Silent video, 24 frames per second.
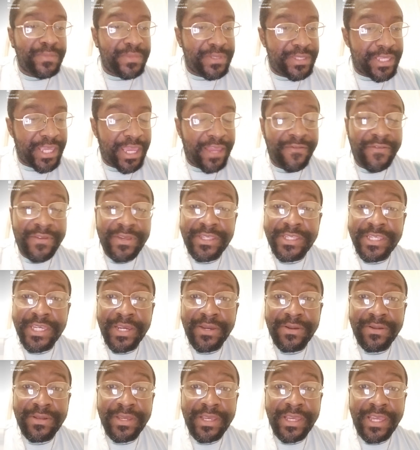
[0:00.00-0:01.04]
Definitely
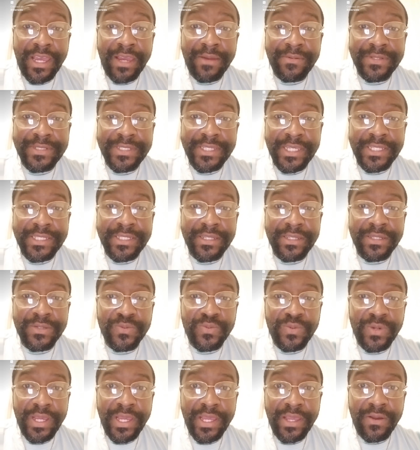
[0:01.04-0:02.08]
share it in the comment section as
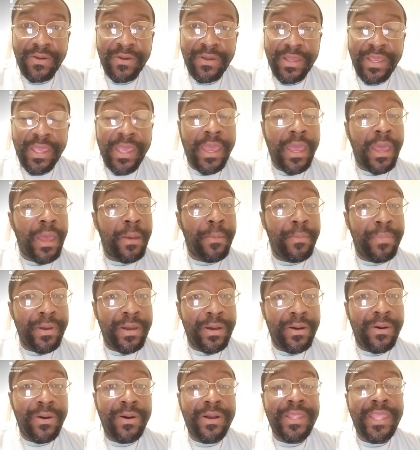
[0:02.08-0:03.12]
well.
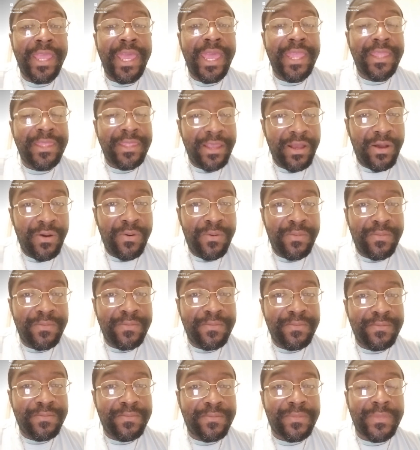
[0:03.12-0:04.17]
But on that note,
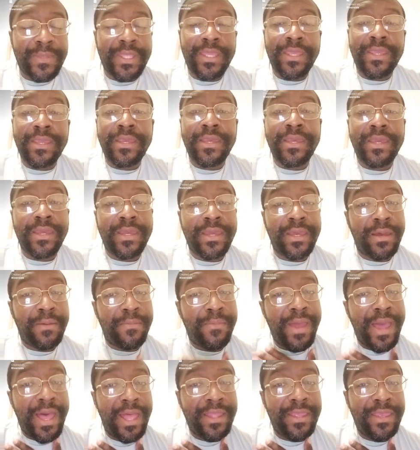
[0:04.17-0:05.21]

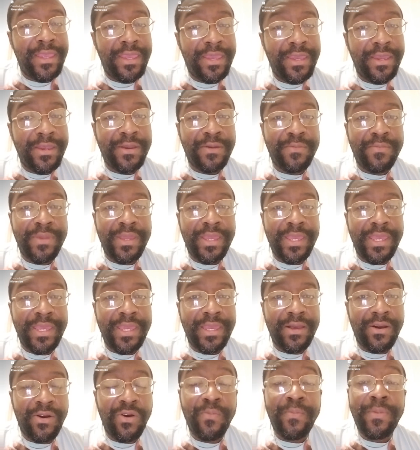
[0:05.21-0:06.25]
I'm out of here,
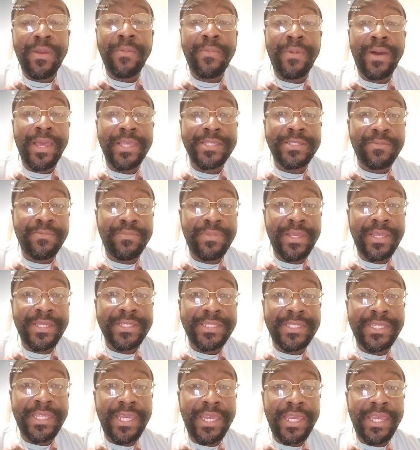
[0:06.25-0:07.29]
man. Hope everybody has a
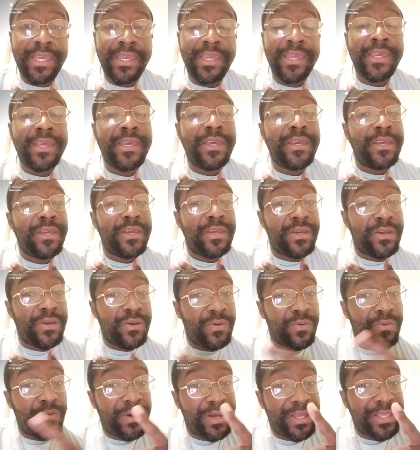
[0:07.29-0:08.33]
blessed day.
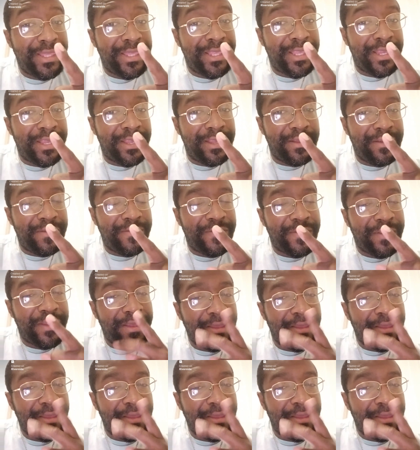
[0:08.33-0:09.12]
One love.